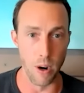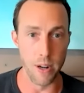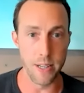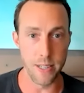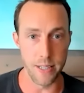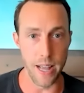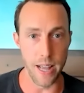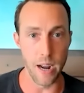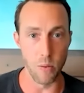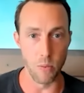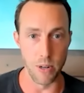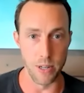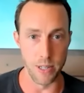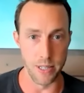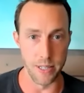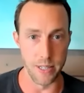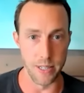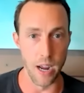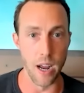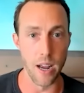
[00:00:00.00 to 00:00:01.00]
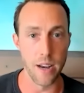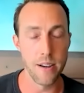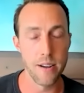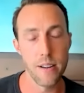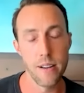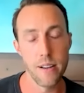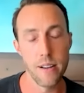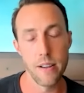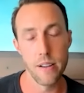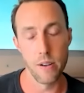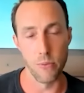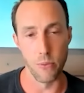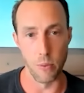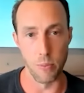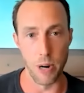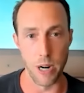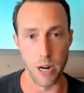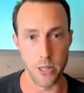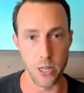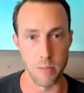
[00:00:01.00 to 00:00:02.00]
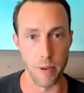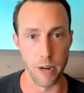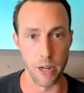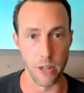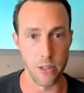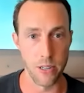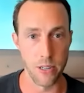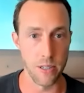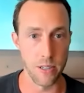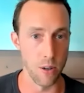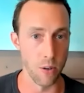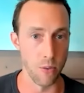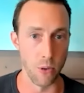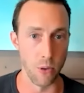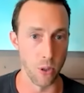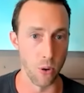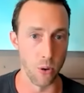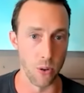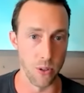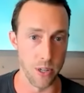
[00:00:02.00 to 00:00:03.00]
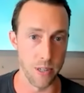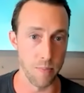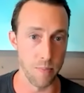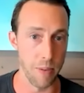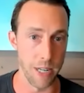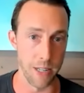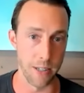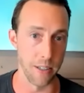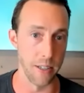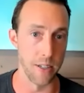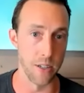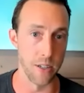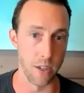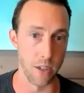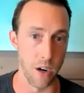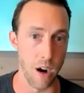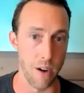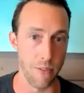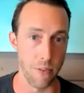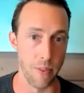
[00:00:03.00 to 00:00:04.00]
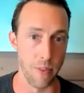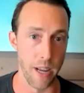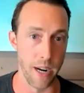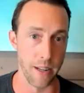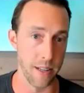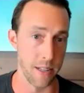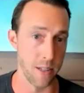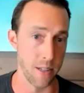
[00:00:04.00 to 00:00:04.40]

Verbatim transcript: once that was done, for precious metals. Silver and gold just basically took off from